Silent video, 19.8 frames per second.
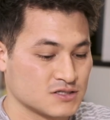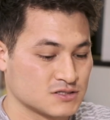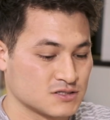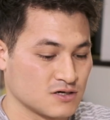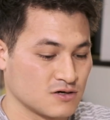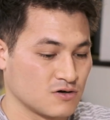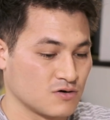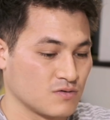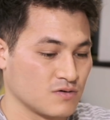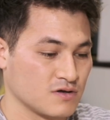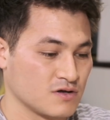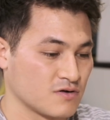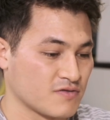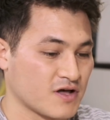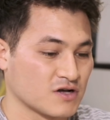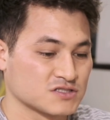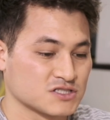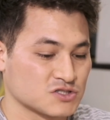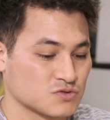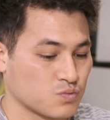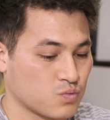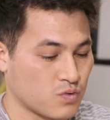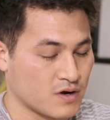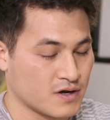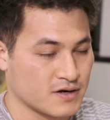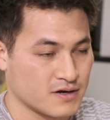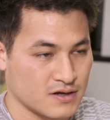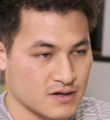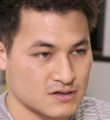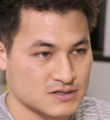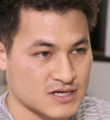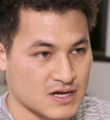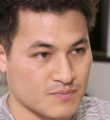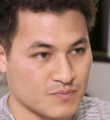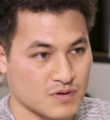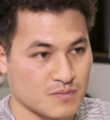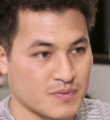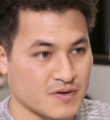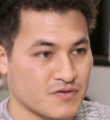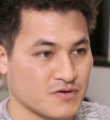So, you know, that was just one
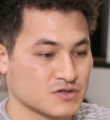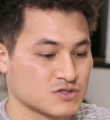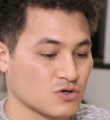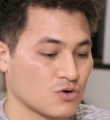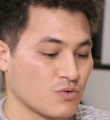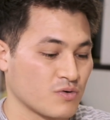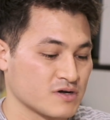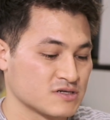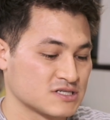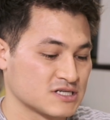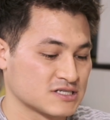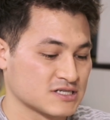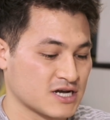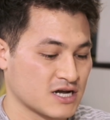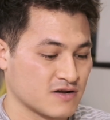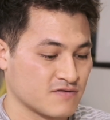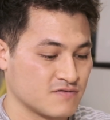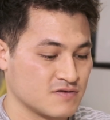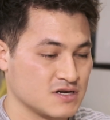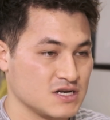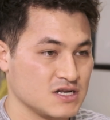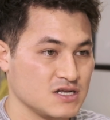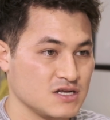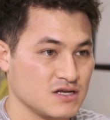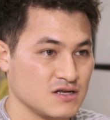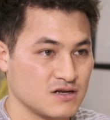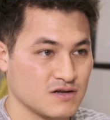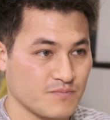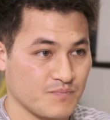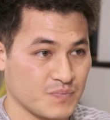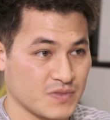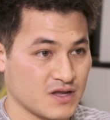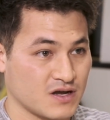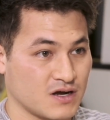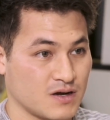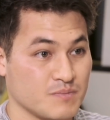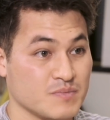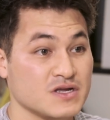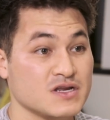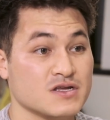example, but there's always this kind of need,
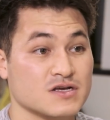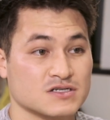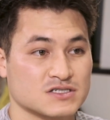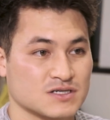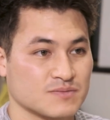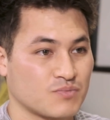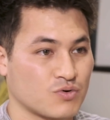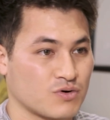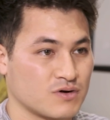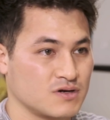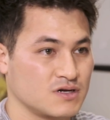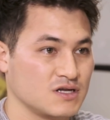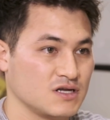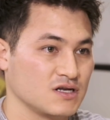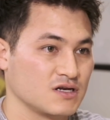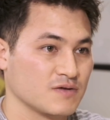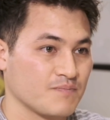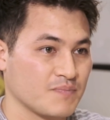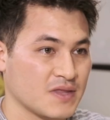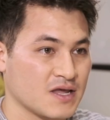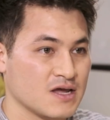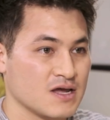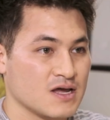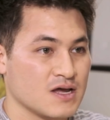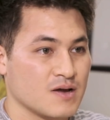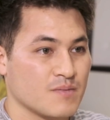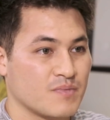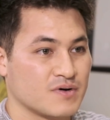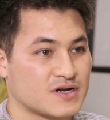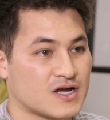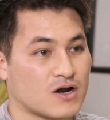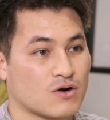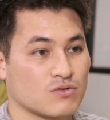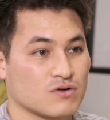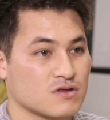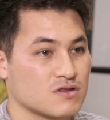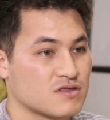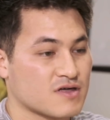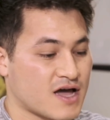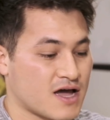media support need. But not
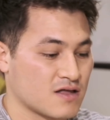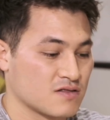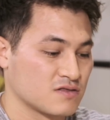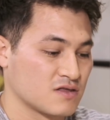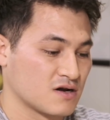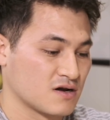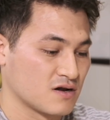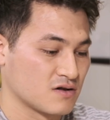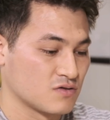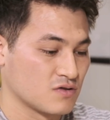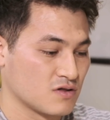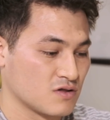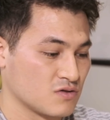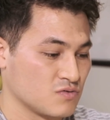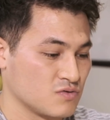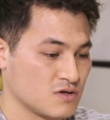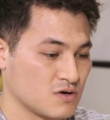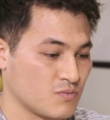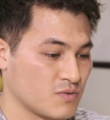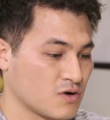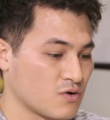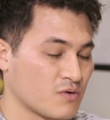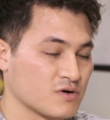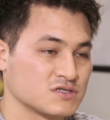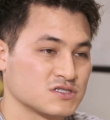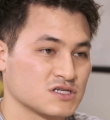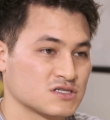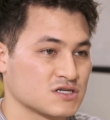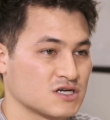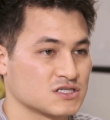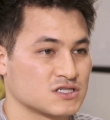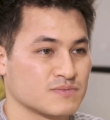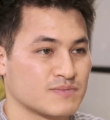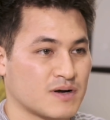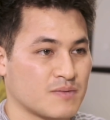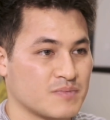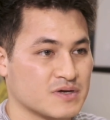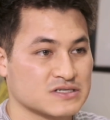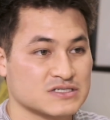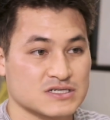only that, then, you know, we always discussed
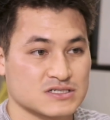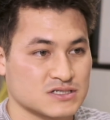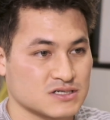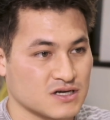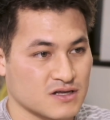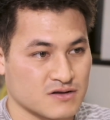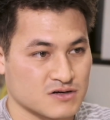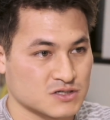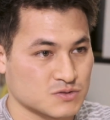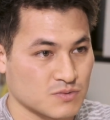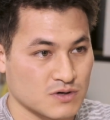about business together as